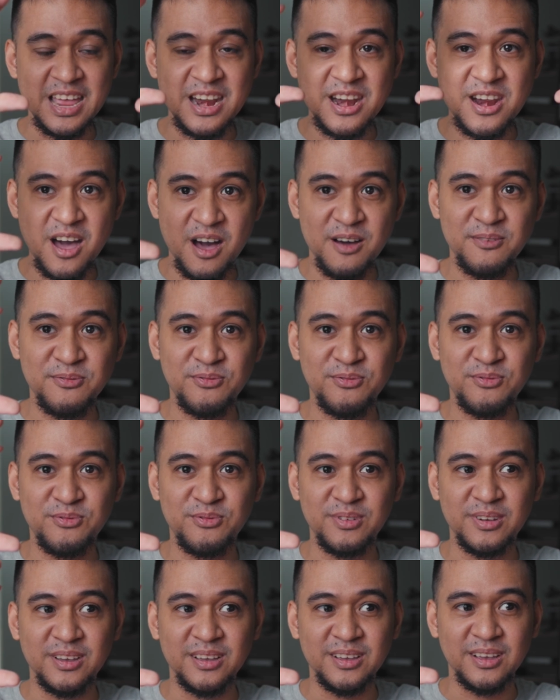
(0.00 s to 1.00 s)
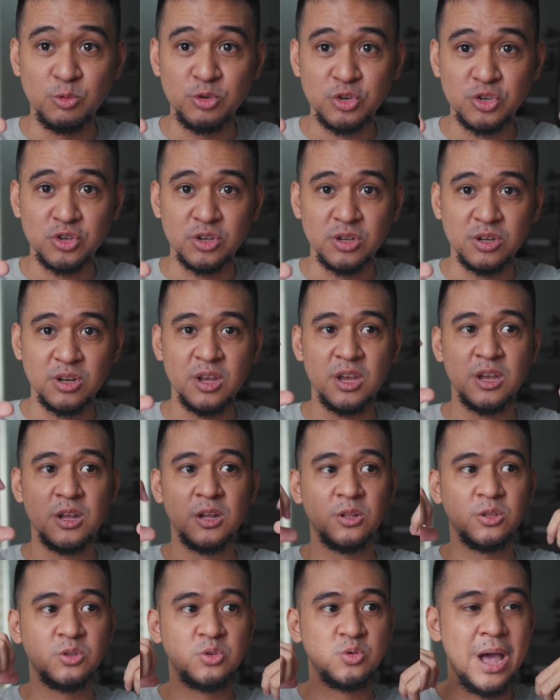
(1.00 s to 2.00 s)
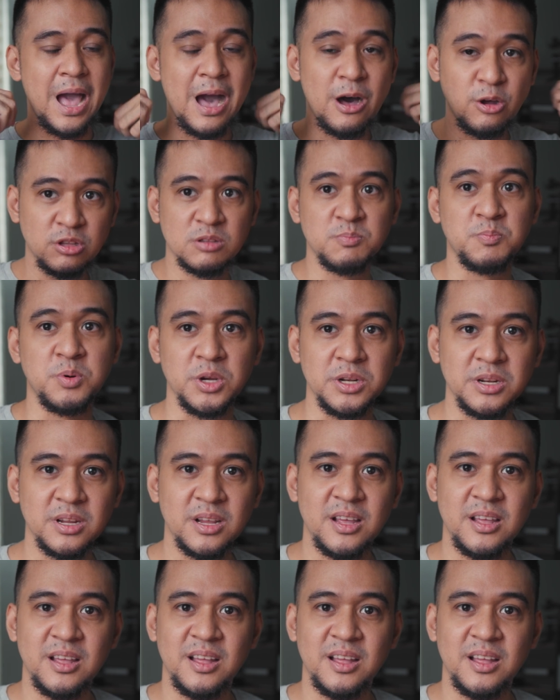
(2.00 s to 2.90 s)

enough resolution to output